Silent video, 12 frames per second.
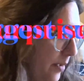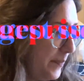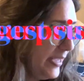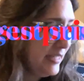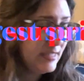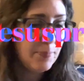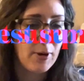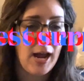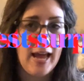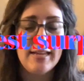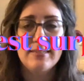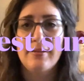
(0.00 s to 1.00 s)
A biggest
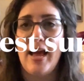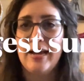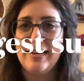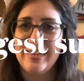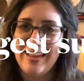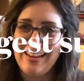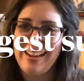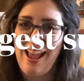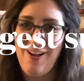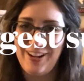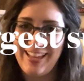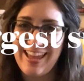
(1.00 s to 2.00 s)
surprise, not going to get it
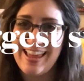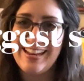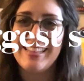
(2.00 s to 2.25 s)
out again,